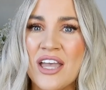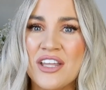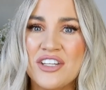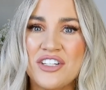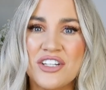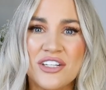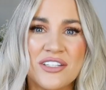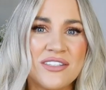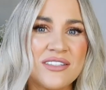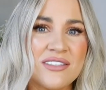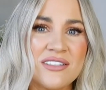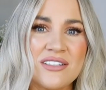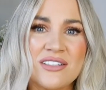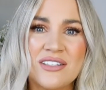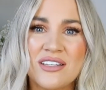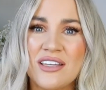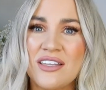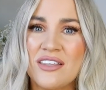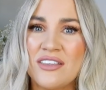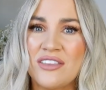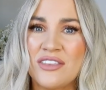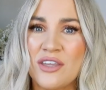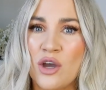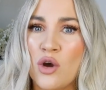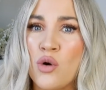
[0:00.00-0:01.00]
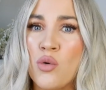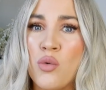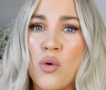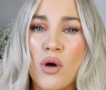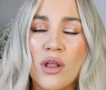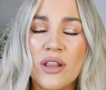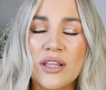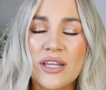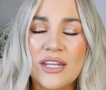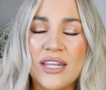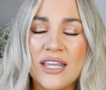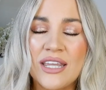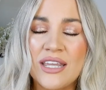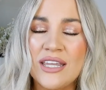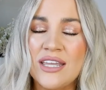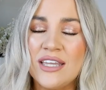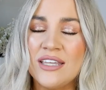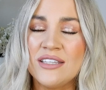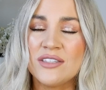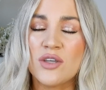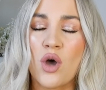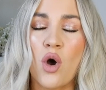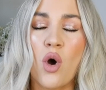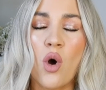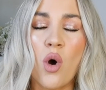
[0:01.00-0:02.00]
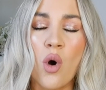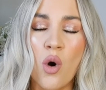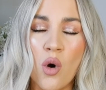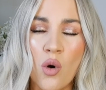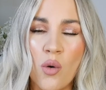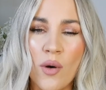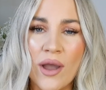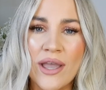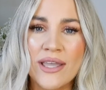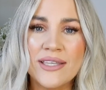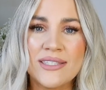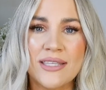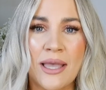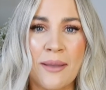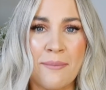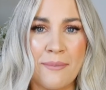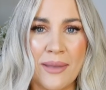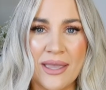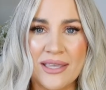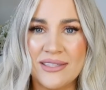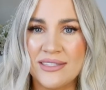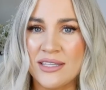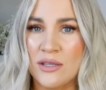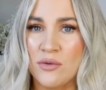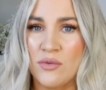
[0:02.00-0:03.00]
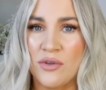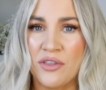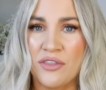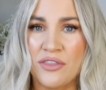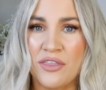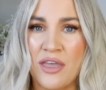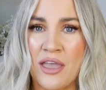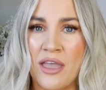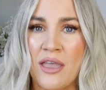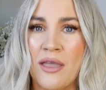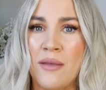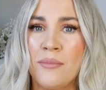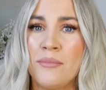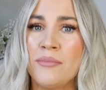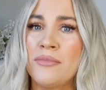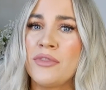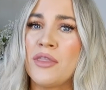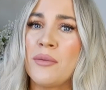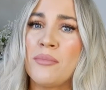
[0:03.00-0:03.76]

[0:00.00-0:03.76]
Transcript: Just the quality is always amazing with them,